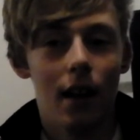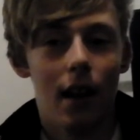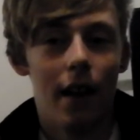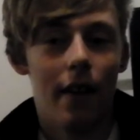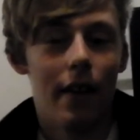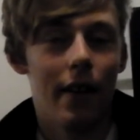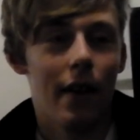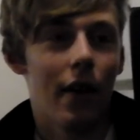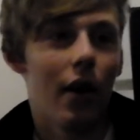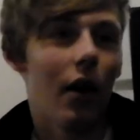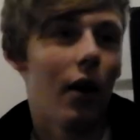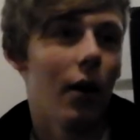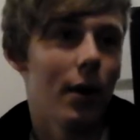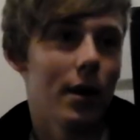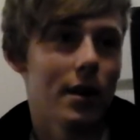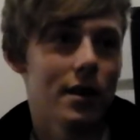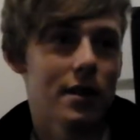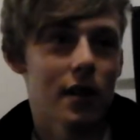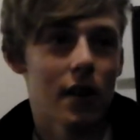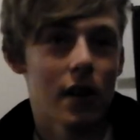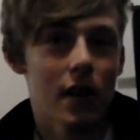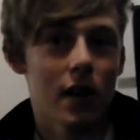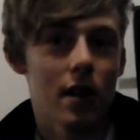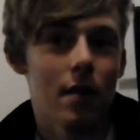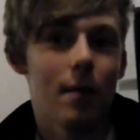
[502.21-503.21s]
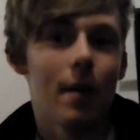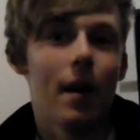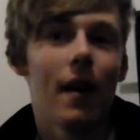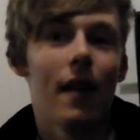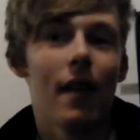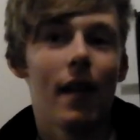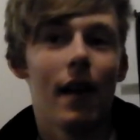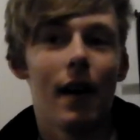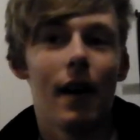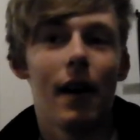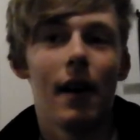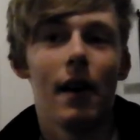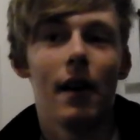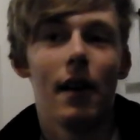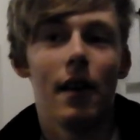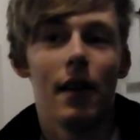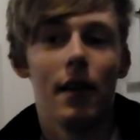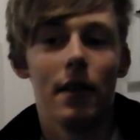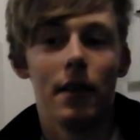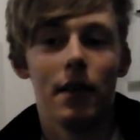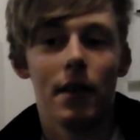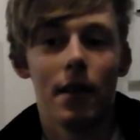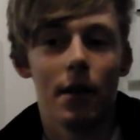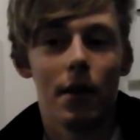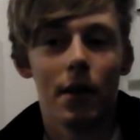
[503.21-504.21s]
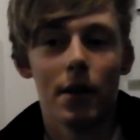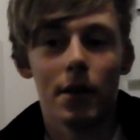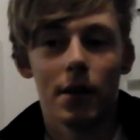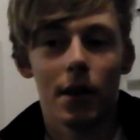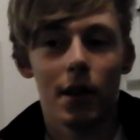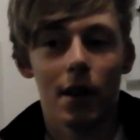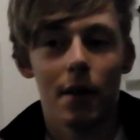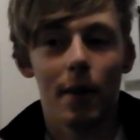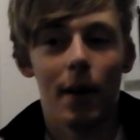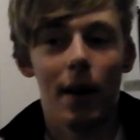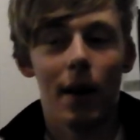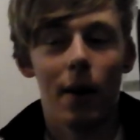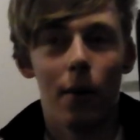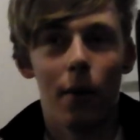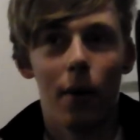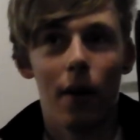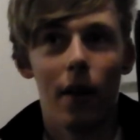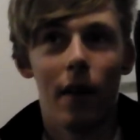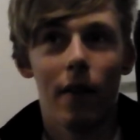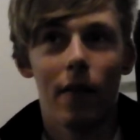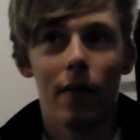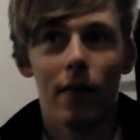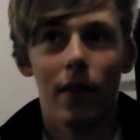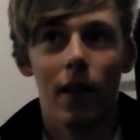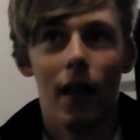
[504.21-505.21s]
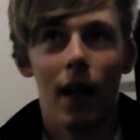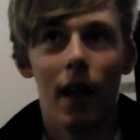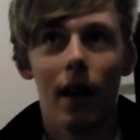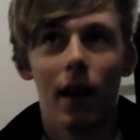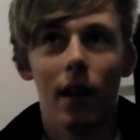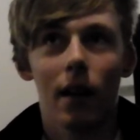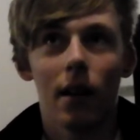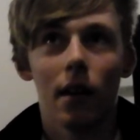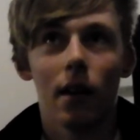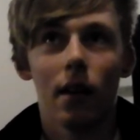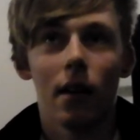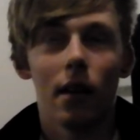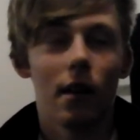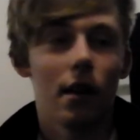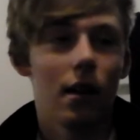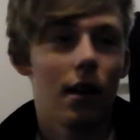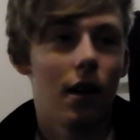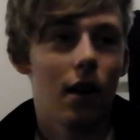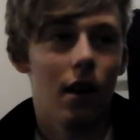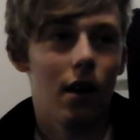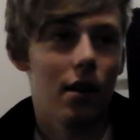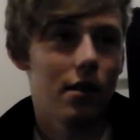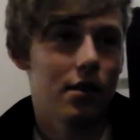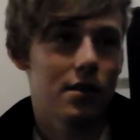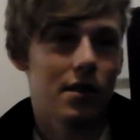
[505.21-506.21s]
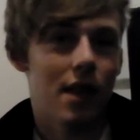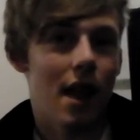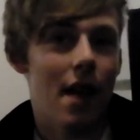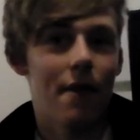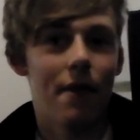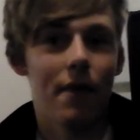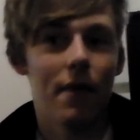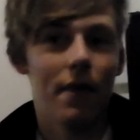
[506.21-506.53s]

and they're always talking about that, and they're always talking about what they've like just